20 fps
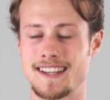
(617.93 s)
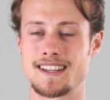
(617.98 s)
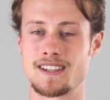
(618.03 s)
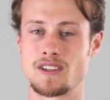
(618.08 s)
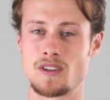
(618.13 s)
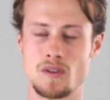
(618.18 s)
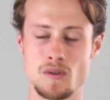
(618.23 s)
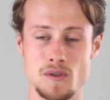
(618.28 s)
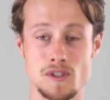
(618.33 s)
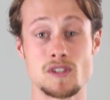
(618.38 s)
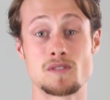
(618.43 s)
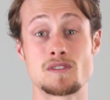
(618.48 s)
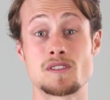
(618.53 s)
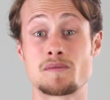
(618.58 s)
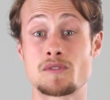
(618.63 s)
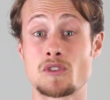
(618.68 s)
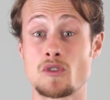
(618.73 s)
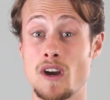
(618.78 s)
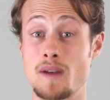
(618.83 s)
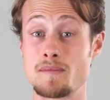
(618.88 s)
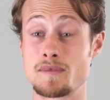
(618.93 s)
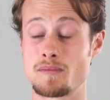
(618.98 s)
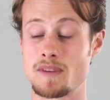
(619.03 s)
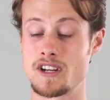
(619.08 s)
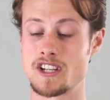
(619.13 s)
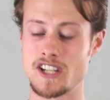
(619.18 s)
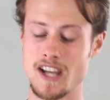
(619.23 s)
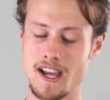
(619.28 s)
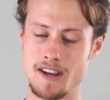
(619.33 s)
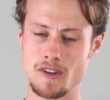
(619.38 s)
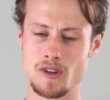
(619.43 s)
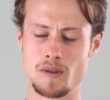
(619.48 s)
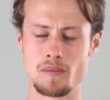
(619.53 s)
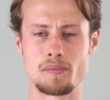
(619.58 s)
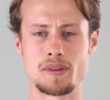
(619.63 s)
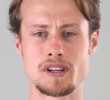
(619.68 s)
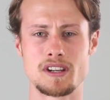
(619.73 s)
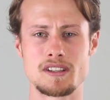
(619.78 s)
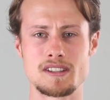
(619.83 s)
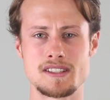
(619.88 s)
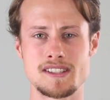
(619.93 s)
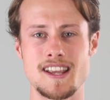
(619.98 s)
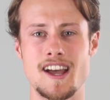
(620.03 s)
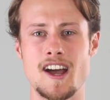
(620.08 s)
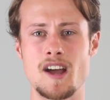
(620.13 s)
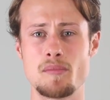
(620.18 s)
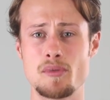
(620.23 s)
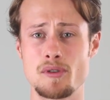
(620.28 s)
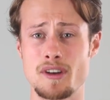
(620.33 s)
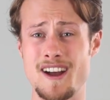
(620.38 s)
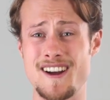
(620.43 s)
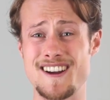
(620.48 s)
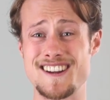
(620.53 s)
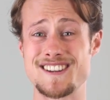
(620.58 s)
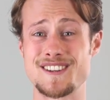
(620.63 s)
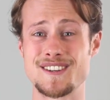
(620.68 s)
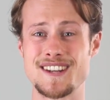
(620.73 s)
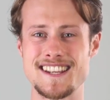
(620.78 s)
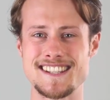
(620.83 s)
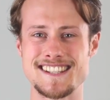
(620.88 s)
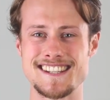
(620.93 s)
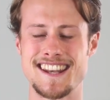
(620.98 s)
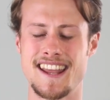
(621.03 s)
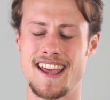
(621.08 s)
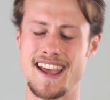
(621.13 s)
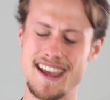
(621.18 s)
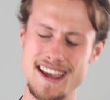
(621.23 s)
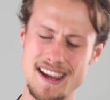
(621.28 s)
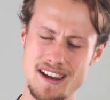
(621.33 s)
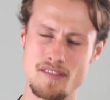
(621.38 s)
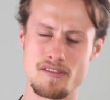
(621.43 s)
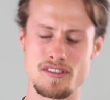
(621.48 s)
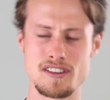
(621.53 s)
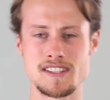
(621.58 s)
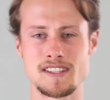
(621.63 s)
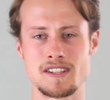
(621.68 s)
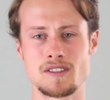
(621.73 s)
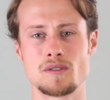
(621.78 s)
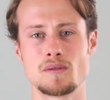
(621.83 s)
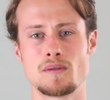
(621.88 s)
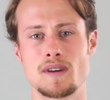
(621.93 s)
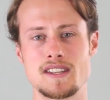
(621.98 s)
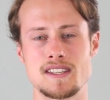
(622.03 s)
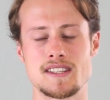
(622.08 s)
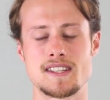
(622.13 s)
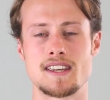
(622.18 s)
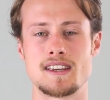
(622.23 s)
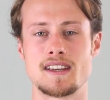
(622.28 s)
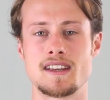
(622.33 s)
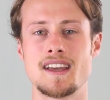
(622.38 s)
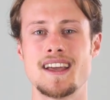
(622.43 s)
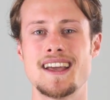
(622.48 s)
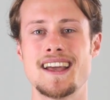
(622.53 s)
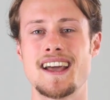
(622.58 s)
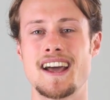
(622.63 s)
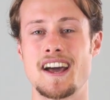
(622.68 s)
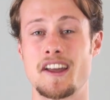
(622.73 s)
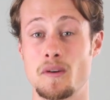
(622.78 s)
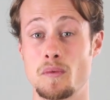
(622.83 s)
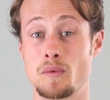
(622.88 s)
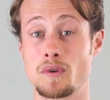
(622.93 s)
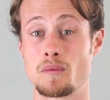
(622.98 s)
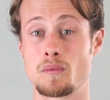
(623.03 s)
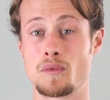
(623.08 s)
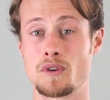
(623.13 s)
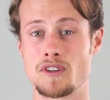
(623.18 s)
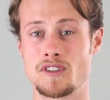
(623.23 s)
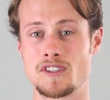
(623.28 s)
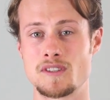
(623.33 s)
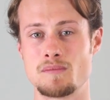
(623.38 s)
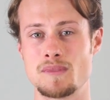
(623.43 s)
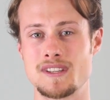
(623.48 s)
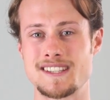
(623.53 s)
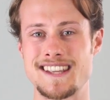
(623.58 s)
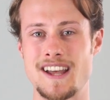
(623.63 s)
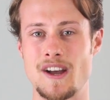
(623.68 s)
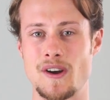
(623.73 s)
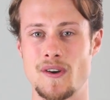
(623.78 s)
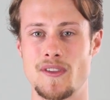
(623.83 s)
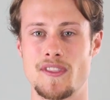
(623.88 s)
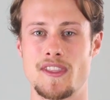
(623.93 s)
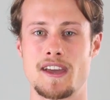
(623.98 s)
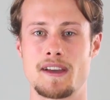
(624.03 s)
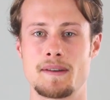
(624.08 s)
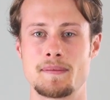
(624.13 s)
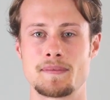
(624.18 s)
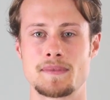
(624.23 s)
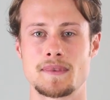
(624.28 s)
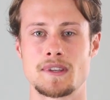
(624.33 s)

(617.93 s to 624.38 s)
And you can also subscribe to my channel, because I put out a new lesson every single Wednesday, and I wouldn't want you to miss out on that.